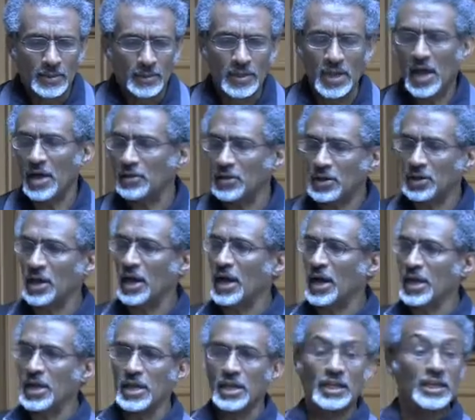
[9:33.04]
The other
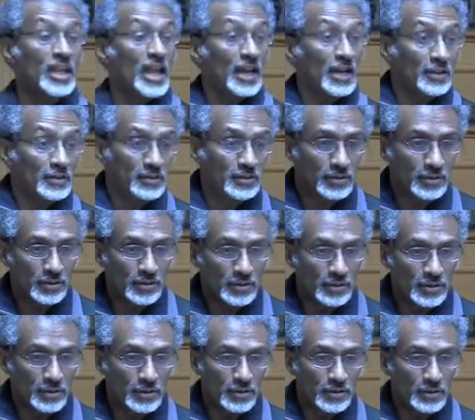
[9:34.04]
guy knelt.
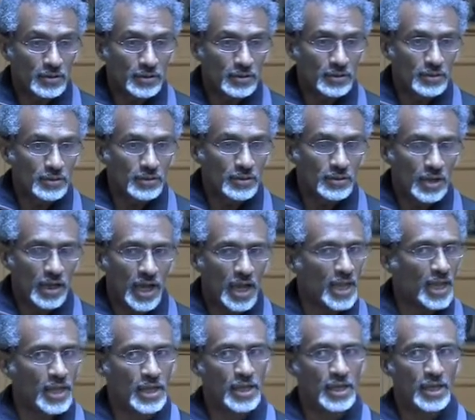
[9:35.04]

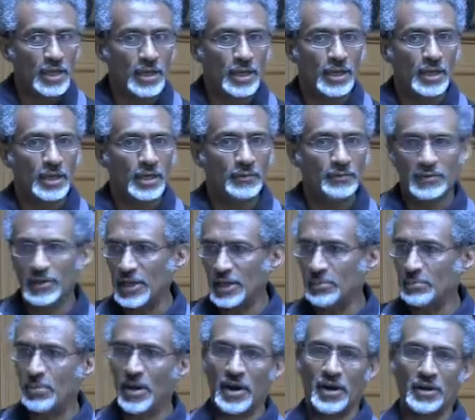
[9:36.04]
I feel
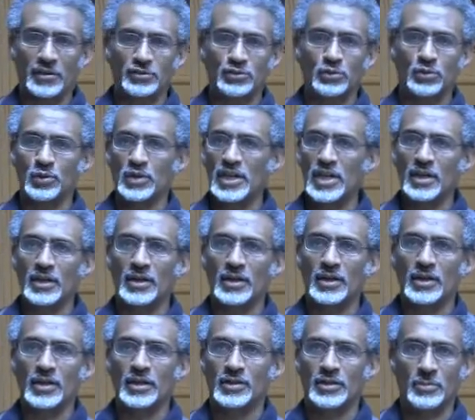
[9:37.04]
embarrassed to kneel
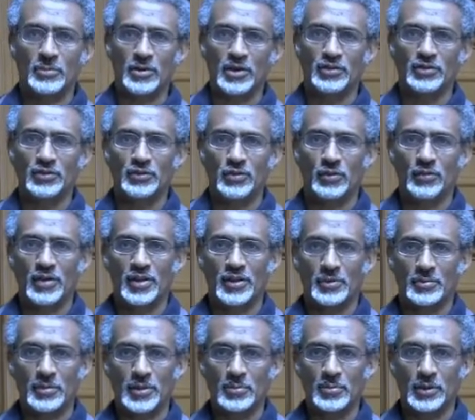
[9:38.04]
in the presence of
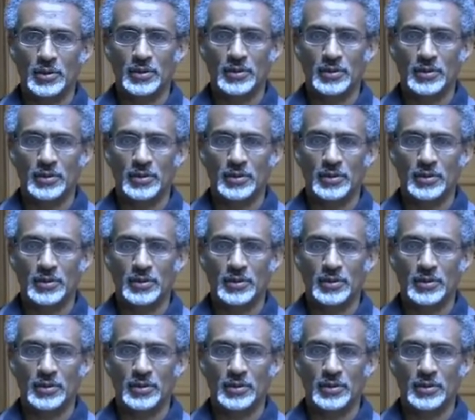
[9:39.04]
other people.